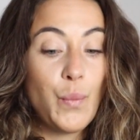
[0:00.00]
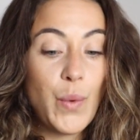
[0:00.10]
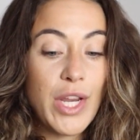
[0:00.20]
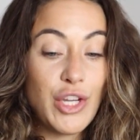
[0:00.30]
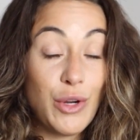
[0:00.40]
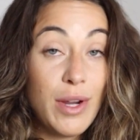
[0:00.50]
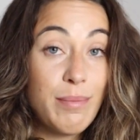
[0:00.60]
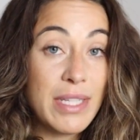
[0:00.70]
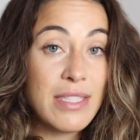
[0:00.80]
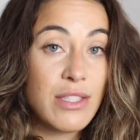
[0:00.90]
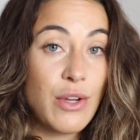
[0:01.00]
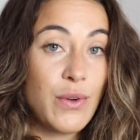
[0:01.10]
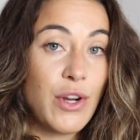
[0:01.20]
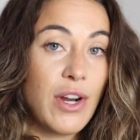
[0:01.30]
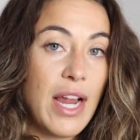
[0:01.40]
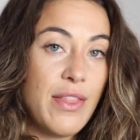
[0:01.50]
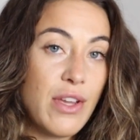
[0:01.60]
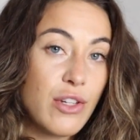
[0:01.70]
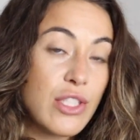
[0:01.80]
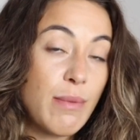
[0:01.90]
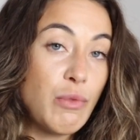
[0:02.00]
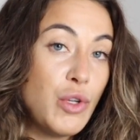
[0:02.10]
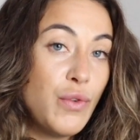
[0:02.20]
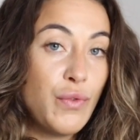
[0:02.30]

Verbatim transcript: when you're a business owner and there's some new